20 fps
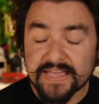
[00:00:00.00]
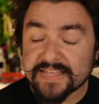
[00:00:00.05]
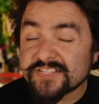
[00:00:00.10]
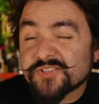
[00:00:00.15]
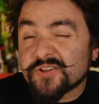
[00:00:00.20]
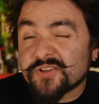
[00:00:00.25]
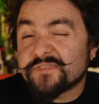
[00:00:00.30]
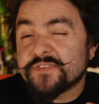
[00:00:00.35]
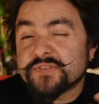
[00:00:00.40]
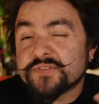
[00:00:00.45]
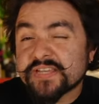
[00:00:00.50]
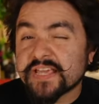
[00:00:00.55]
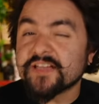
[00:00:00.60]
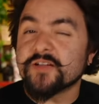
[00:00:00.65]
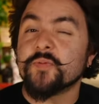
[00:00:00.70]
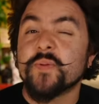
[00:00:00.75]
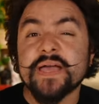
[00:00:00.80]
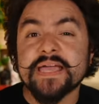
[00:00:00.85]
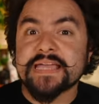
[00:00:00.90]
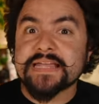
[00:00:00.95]
And so if you take
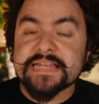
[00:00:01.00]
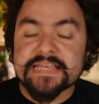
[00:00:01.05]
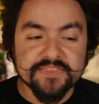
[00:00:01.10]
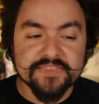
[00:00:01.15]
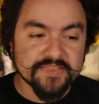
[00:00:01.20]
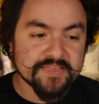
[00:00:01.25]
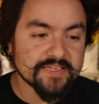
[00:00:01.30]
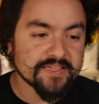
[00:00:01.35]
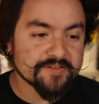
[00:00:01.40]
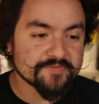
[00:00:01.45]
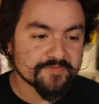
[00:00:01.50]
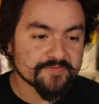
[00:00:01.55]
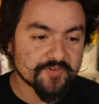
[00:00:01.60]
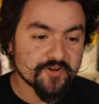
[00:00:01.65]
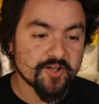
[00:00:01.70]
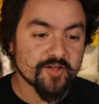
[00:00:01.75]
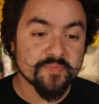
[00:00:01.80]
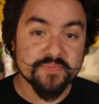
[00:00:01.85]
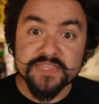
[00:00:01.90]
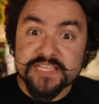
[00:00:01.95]
away anything
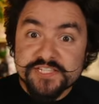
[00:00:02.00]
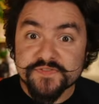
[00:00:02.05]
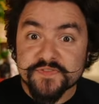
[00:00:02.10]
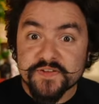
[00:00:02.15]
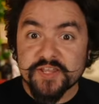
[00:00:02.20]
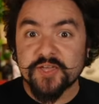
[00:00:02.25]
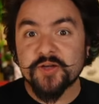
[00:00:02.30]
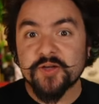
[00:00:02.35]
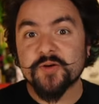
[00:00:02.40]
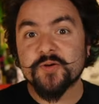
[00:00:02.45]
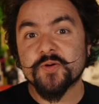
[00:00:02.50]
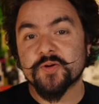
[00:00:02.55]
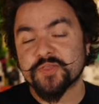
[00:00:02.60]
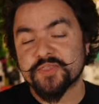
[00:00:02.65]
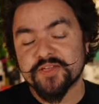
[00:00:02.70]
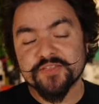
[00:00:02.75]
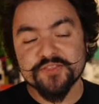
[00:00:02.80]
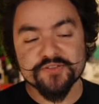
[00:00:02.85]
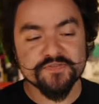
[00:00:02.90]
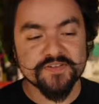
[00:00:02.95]
from this video or
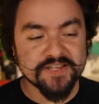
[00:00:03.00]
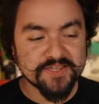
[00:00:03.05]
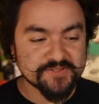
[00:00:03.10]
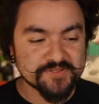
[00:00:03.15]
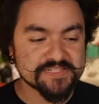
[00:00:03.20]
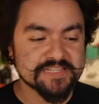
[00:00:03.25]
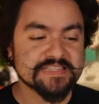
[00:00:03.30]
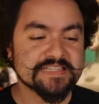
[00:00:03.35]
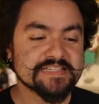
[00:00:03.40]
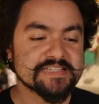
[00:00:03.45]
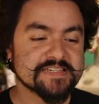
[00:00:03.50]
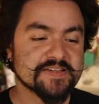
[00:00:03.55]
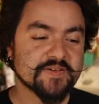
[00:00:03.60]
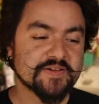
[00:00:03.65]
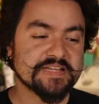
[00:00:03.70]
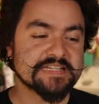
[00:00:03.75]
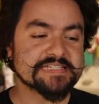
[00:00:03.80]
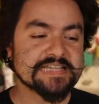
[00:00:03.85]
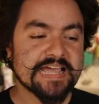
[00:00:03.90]
the other videos videos in the series,